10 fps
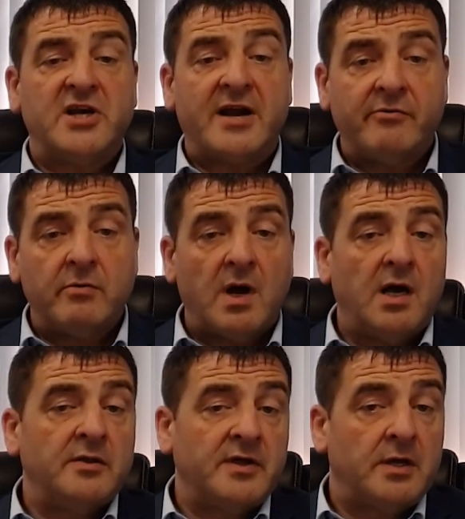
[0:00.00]

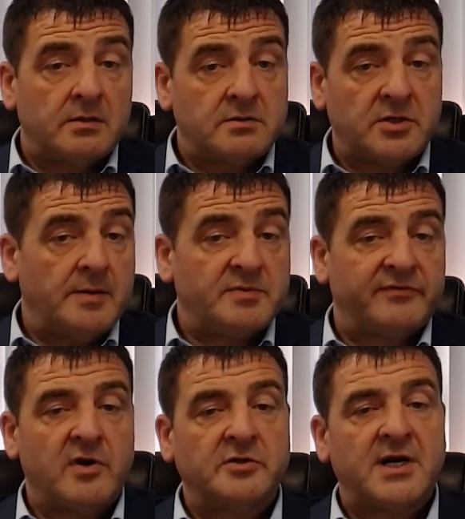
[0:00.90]
general other
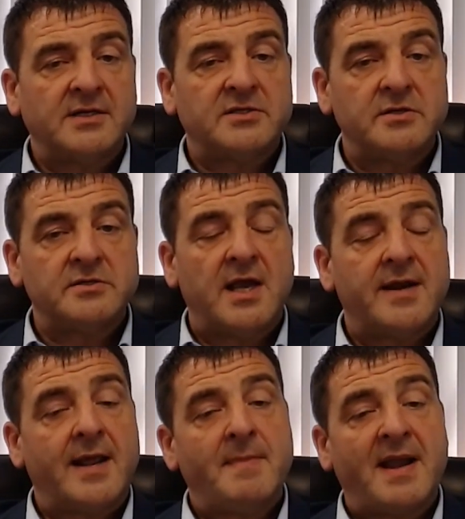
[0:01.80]
types of contractors,
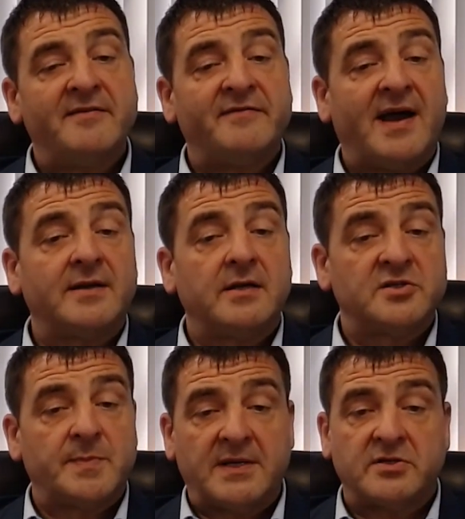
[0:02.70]
and they may have had
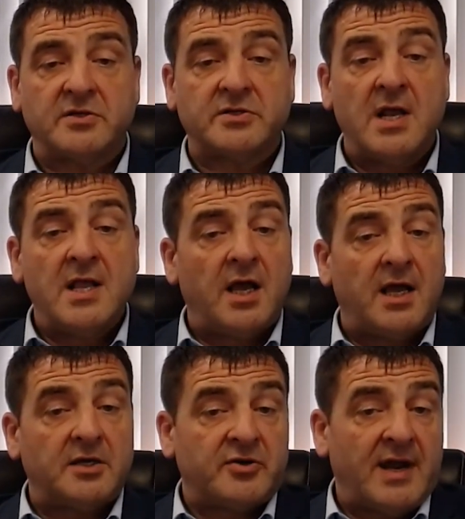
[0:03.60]
asbestos
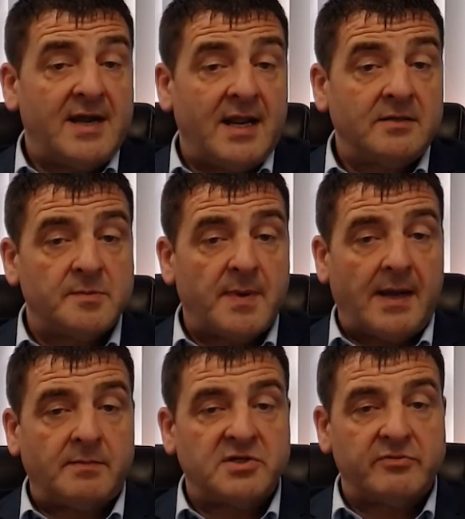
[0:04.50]
training to
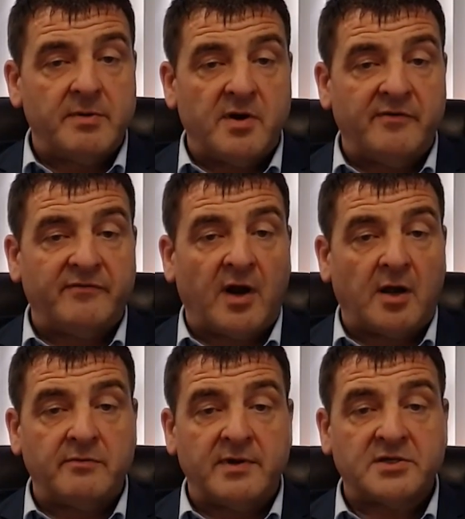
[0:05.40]
be able to remove
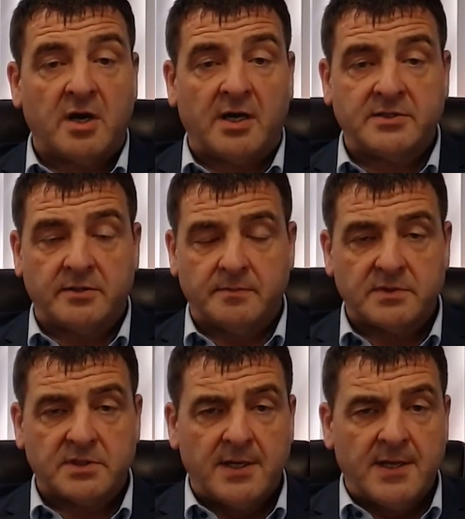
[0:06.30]
low risk
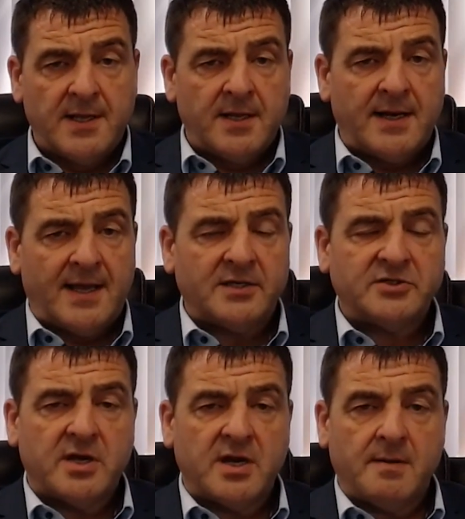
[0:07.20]
items. Now,
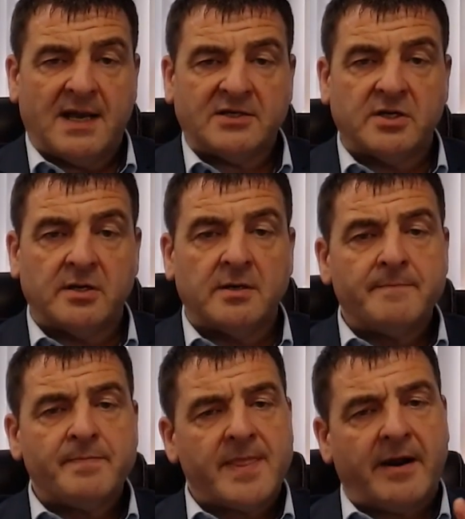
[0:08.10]
as you can
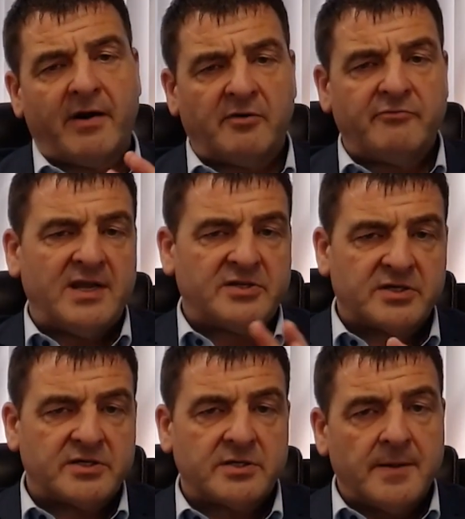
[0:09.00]
imagine, there are
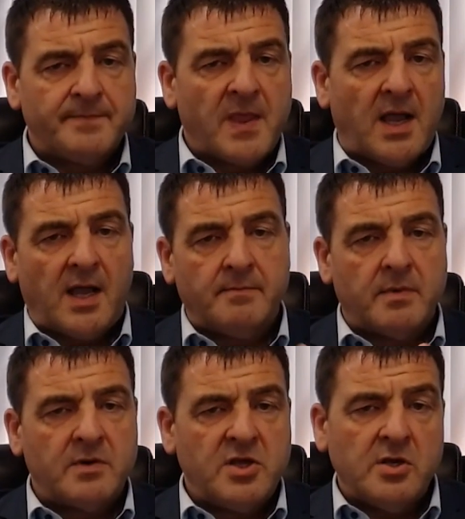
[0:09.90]
risks
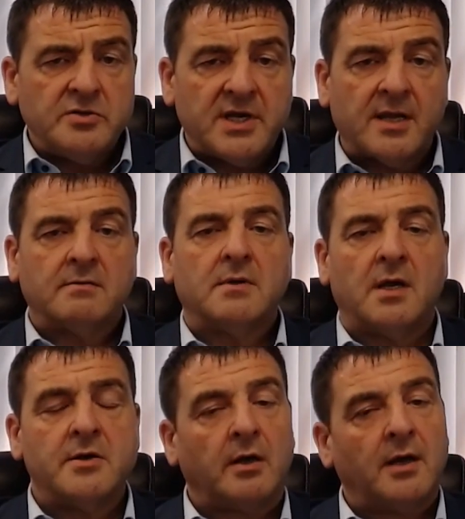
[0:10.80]
using
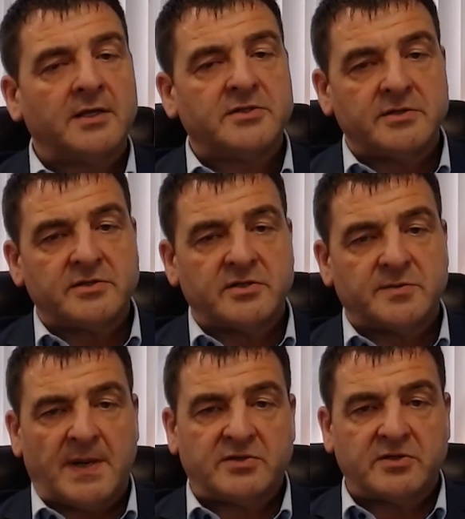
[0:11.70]
a non-licensed
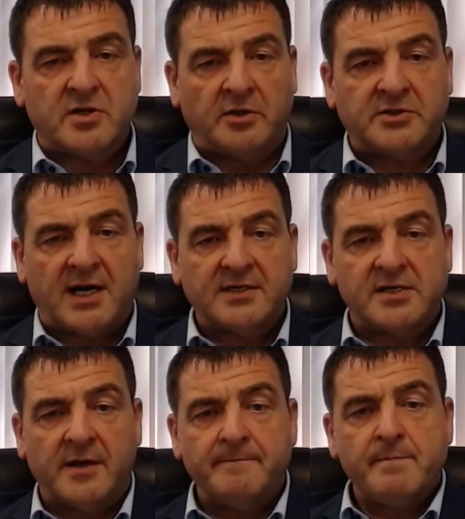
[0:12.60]
asbestos
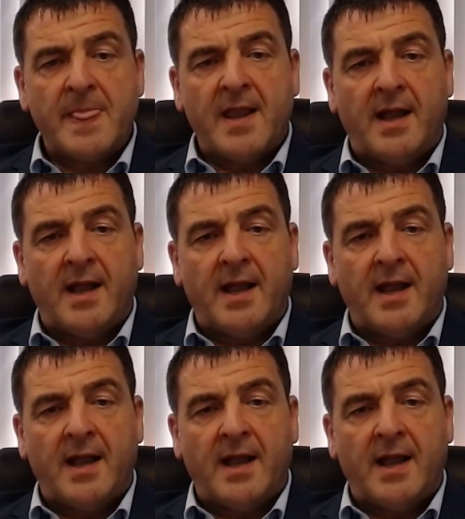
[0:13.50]
contractor.